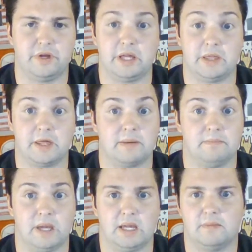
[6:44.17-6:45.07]

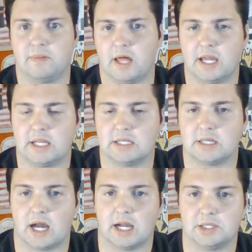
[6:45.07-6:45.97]
anything big
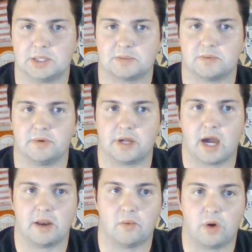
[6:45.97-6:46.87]
planned. I just really
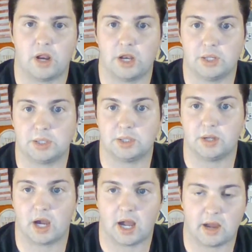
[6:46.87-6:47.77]
kind of wanted
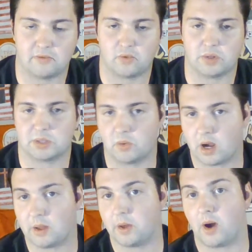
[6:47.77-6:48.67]
to, every once in a
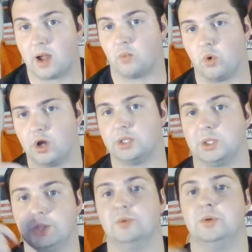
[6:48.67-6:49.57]
while, though, I want
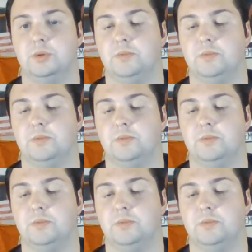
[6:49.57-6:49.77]
to,